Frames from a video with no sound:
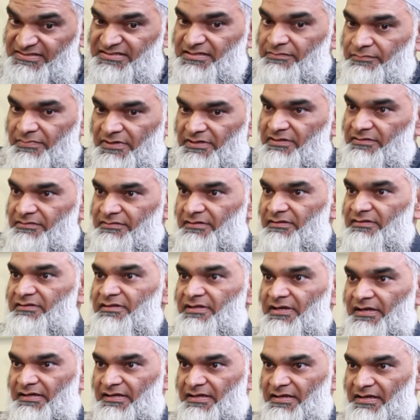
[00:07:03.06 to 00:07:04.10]
somebody to
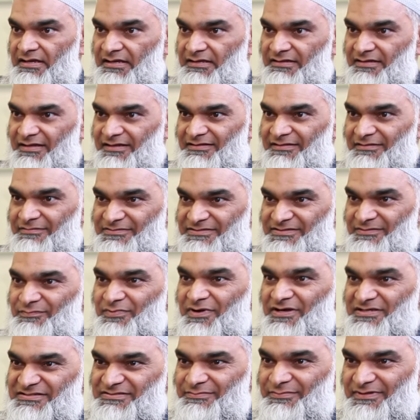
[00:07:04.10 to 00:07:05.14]
think that there is a
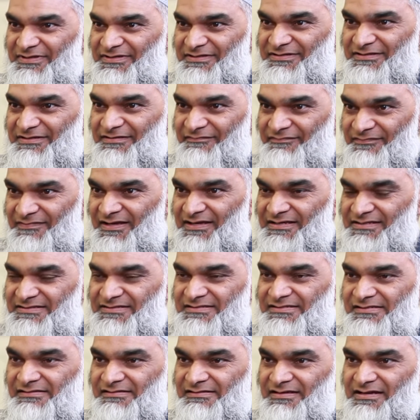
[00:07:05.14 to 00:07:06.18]
possibility of
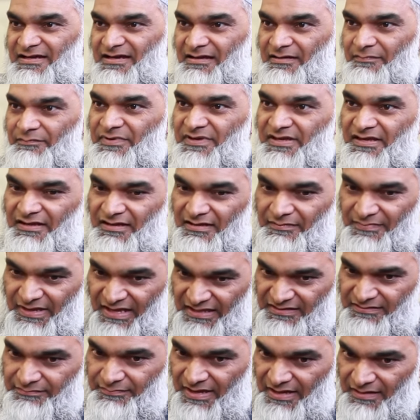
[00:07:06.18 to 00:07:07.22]
19 being a
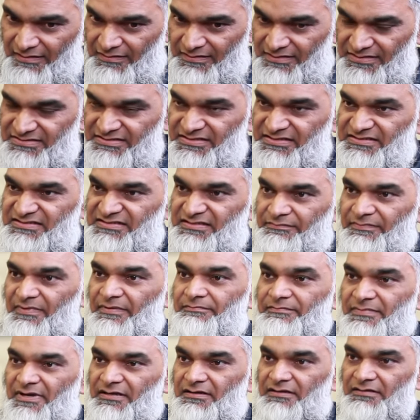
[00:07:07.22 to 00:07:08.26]
mathematical system
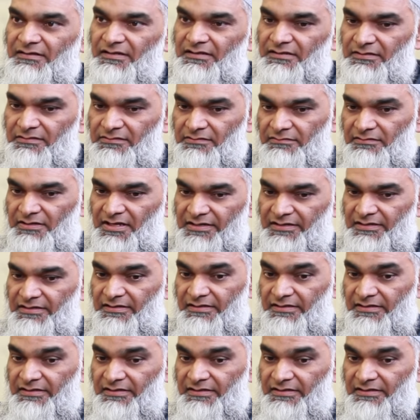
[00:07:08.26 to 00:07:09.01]
embedded in the Quran.